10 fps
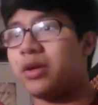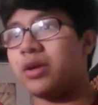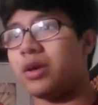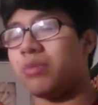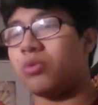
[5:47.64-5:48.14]

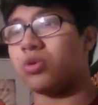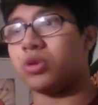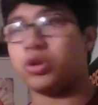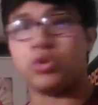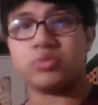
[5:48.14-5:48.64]
or
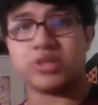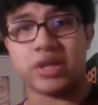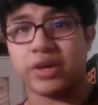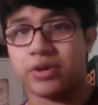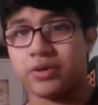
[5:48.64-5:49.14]
the Doom
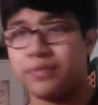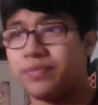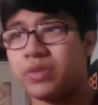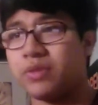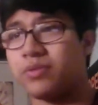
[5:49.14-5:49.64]
Slayer
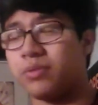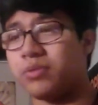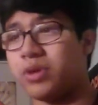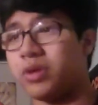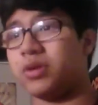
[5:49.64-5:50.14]

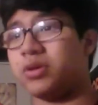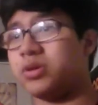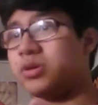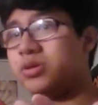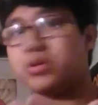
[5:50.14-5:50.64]
from the
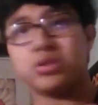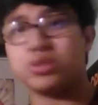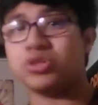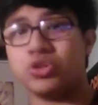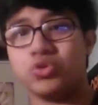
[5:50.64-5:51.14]

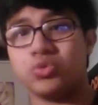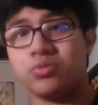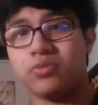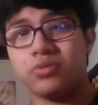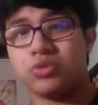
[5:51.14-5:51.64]
Doom
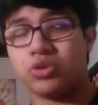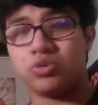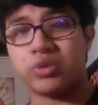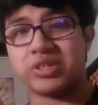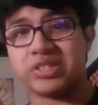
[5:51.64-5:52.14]

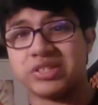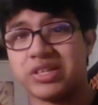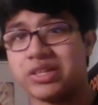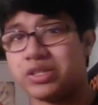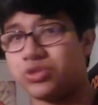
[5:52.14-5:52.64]

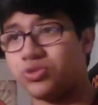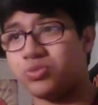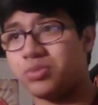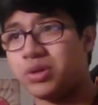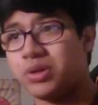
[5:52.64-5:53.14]
2016 to
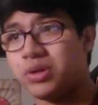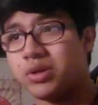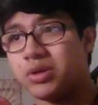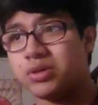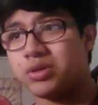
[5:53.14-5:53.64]

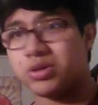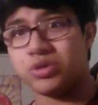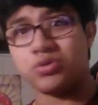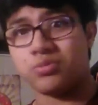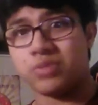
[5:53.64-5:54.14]

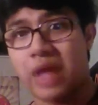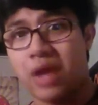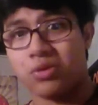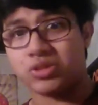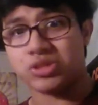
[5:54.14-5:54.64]
Doom
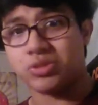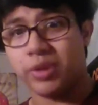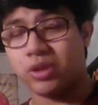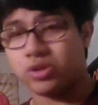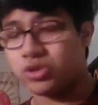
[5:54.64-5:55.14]
now, just the
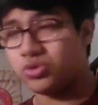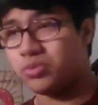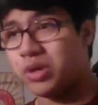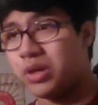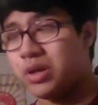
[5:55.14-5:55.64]
regular Doom,
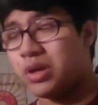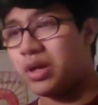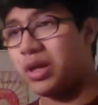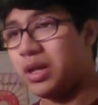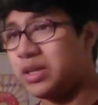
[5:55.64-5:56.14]

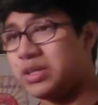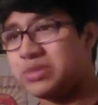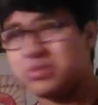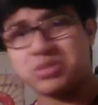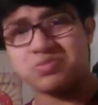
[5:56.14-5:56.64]
and
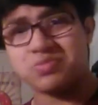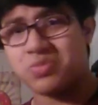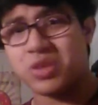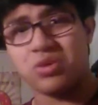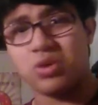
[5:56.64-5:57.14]

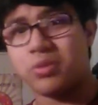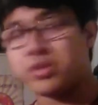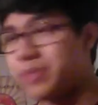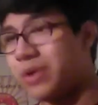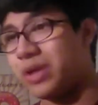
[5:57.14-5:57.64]
you don't know
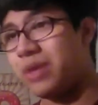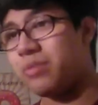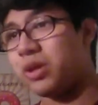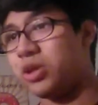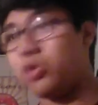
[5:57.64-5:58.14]
much about him,
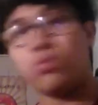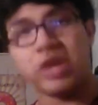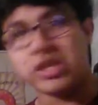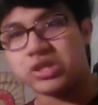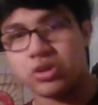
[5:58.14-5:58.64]
but you don't
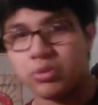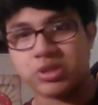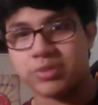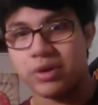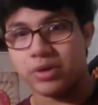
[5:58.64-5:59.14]
need to know
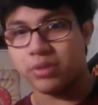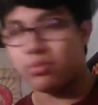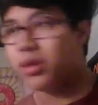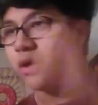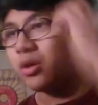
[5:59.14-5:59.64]
much about him.
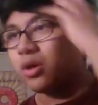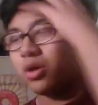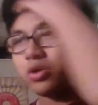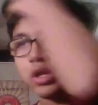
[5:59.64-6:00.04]
All you